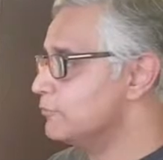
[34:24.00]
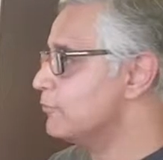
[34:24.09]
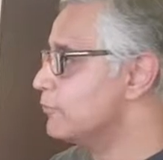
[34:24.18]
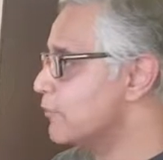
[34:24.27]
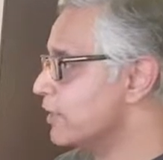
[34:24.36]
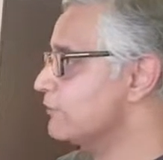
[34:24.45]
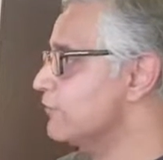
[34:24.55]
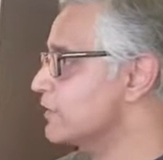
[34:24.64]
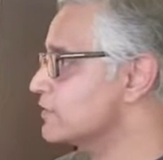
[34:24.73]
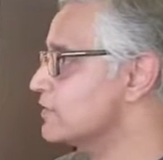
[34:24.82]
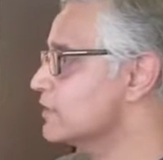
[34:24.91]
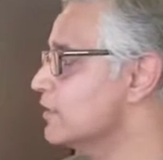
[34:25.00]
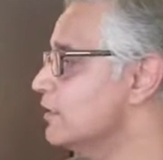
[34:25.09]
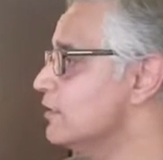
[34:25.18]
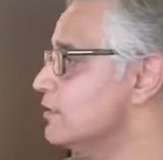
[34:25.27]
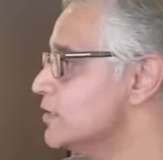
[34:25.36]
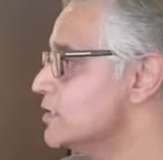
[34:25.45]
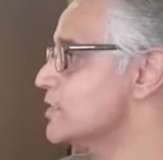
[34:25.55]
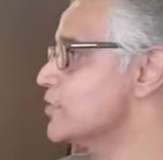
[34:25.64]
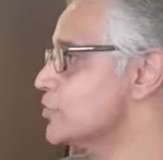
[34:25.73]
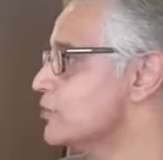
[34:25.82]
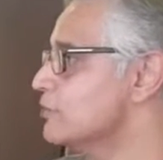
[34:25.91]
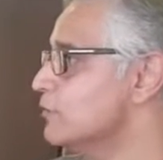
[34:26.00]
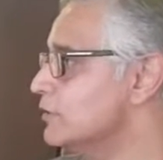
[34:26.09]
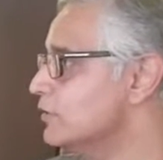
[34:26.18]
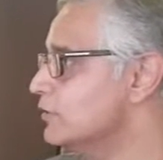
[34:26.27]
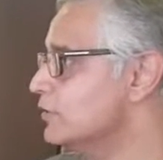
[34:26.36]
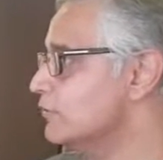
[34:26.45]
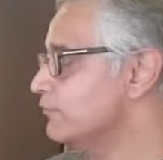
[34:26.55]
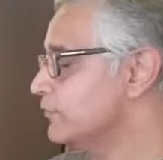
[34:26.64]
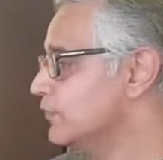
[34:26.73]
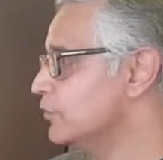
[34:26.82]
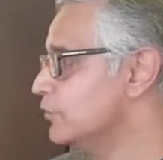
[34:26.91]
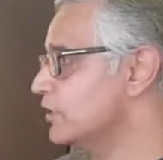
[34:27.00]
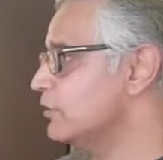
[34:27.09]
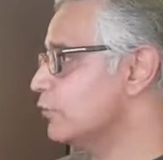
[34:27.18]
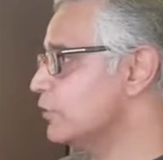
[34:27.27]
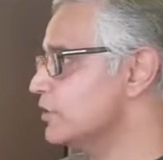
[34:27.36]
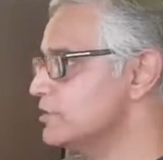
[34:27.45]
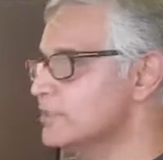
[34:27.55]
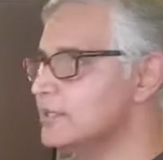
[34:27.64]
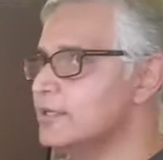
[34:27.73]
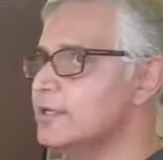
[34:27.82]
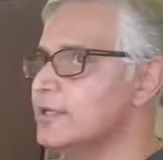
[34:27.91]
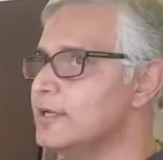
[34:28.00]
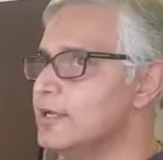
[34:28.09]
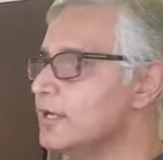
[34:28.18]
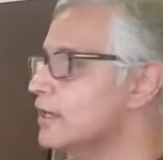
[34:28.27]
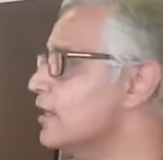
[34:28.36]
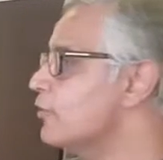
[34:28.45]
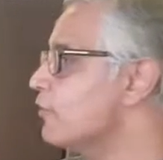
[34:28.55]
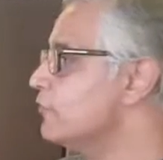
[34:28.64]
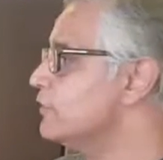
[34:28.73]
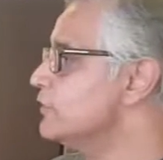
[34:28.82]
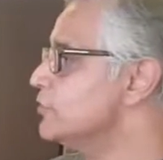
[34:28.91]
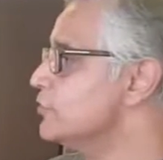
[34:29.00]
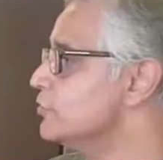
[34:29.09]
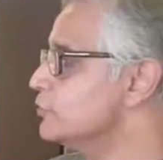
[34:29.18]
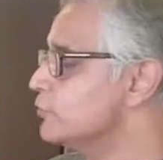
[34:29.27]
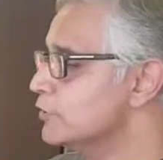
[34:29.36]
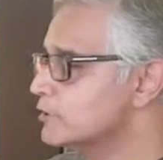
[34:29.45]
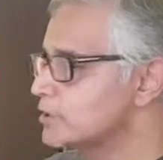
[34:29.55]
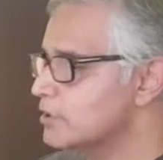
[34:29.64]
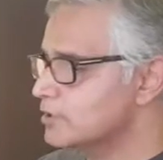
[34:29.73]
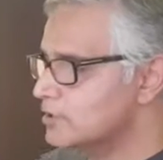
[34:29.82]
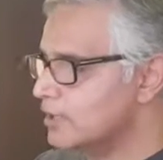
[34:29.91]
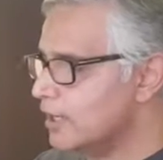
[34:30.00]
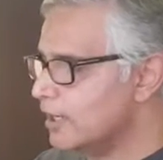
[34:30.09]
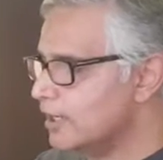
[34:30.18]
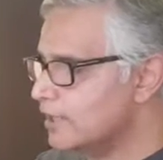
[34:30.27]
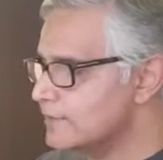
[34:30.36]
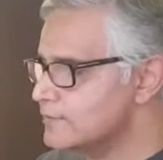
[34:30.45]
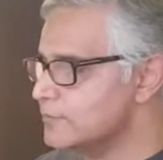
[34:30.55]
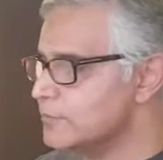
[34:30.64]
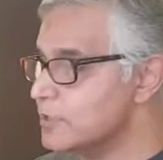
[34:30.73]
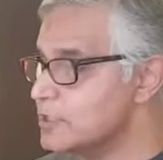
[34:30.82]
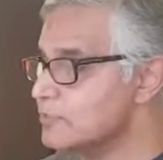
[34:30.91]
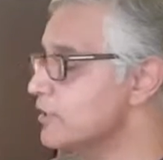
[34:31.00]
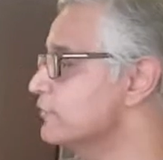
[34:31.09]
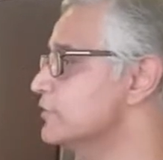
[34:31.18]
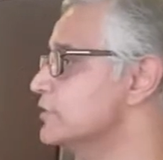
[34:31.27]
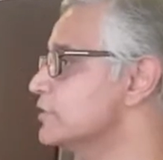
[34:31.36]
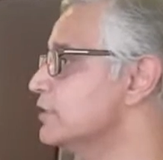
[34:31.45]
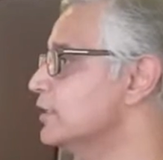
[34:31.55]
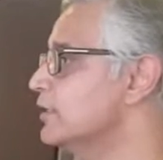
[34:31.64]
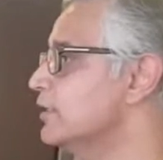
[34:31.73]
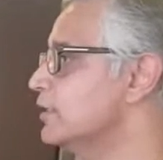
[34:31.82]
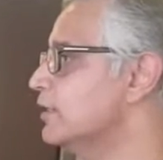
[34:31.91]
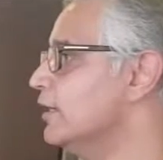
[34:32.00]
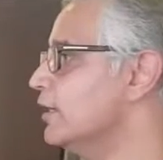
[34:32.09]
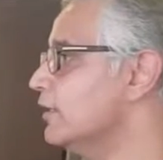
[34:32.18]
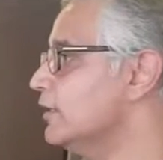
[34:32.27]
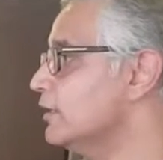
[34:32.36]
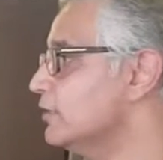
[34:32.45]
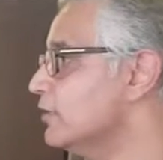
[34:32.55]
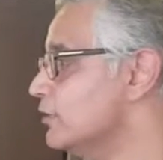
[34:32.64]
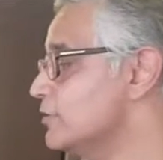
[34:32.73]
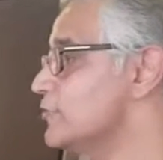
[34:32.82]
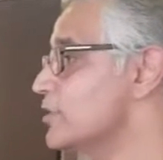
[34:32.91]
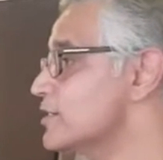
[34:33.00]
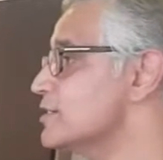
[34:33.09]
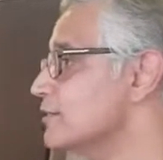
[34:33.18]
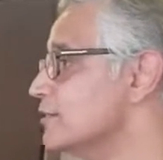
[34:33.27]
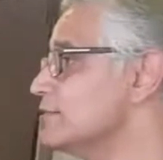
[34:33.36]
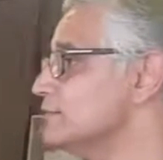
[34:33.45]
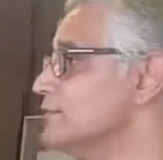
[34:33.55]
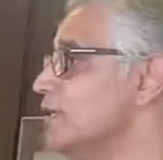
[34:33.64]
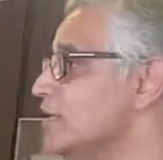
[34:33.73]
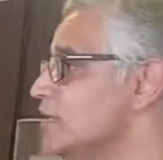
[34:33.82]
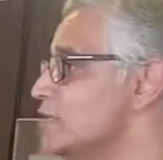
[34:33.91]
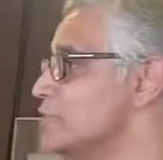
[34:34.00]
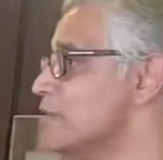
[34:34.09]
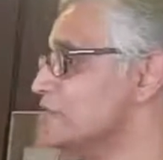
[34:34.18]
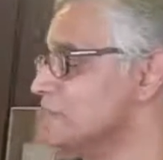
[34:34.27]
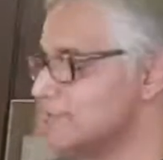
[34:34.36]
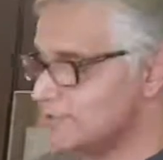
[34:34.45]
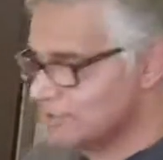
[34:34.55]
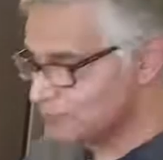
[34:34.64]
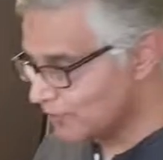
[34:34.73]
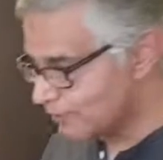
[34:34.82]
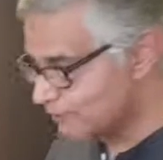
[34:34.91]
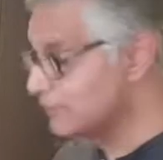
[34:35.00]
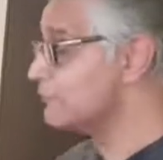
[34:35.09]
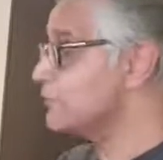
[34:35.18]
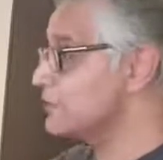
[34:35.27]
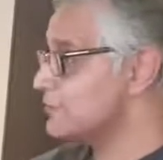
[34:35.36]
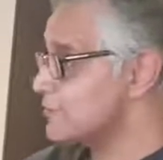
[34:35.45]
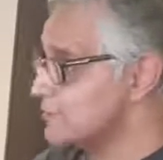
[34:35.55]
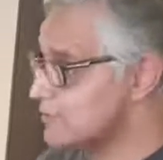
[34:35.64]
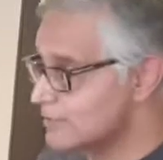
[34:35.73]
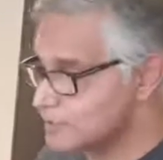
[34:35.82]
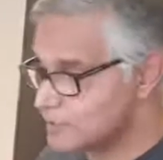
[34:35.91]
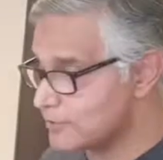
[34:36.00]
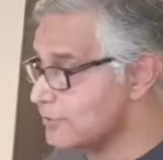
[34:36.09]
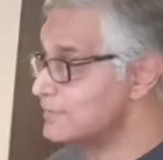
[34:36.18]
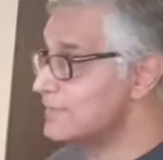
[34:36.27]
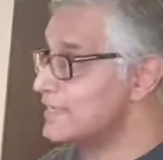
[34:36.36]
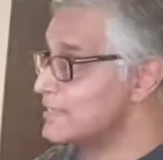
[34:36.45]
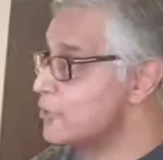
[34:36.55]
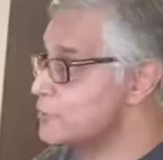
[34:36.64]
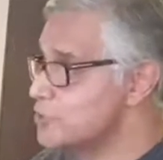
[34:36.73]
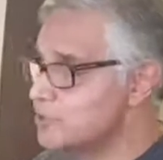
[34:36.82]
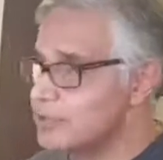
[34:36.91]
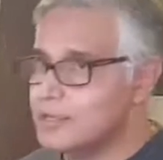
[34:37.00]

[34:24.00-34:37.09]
breakfast discussion with the hotel owners, and I offered to put some Indian breakfast in the traditional English breakfast as well, with the traditional English breakfast as an option.